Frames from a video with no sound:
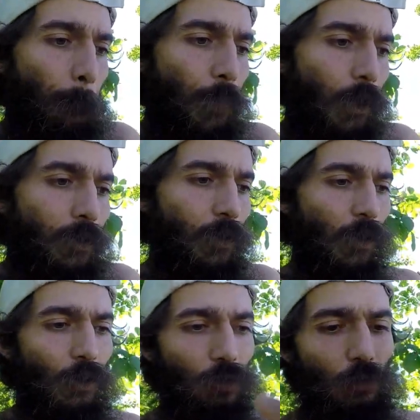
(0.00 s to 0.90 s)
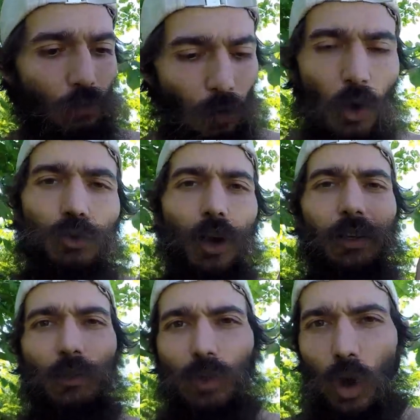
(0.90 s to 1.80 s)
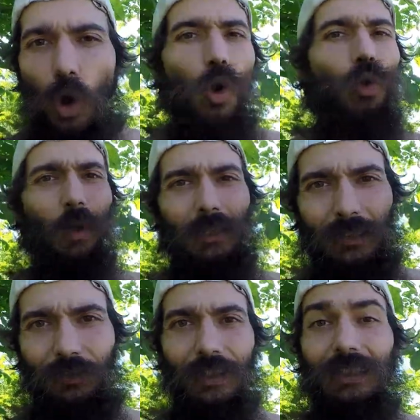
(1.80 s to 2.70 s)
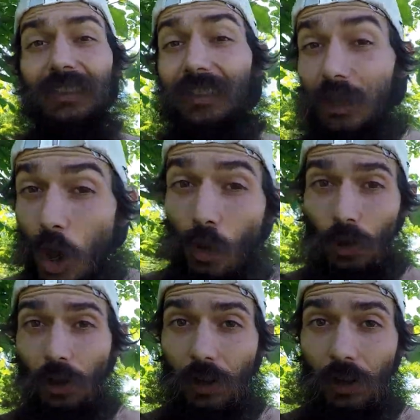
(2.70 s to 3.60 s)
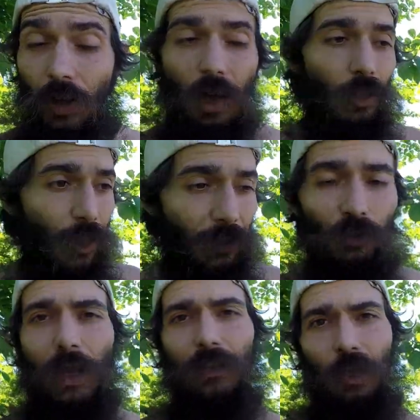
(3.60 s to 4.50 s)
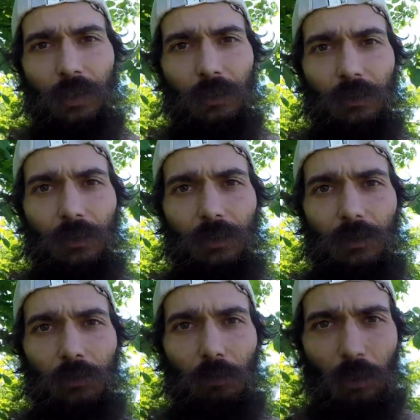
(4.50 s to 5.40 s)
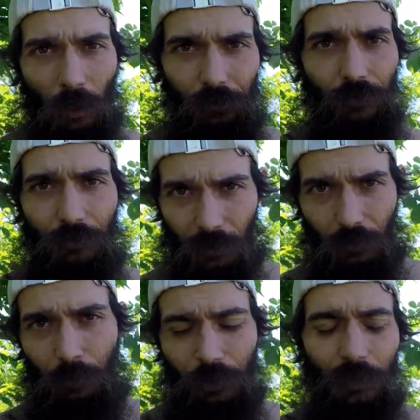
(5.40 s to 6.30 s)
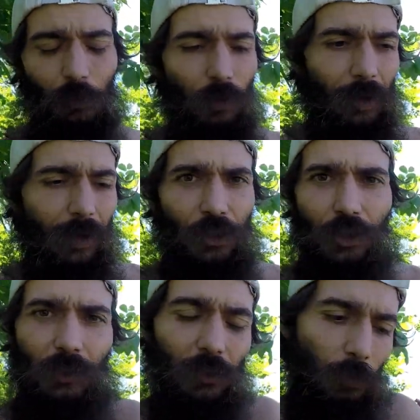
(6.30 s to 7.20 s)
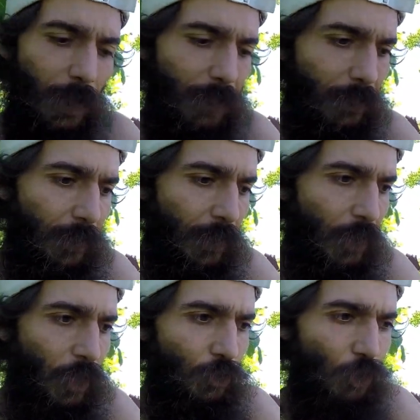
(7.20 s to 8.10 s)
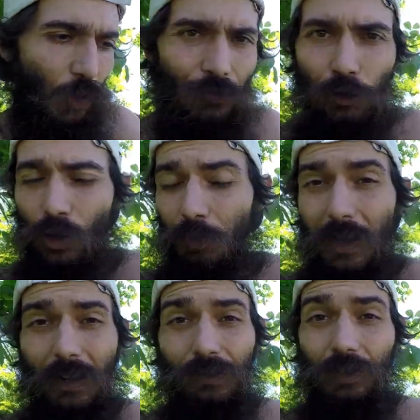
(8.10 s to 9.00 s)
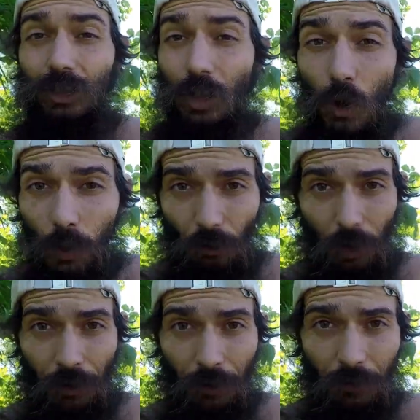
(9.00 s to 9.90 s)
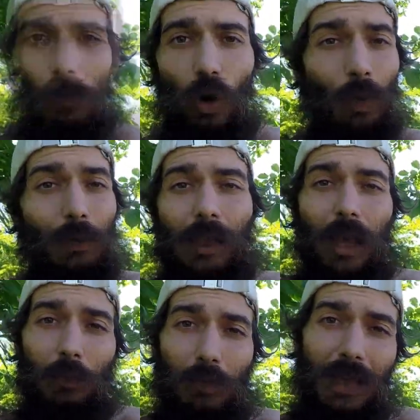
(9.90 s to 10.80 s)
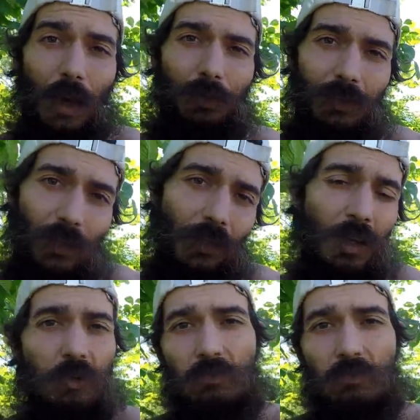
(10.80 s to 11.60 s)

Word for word: But road running will always feel slower than trail running because of the principle that I just explained. So if you're a bit of a slower runner, or maybe like me, I'm still,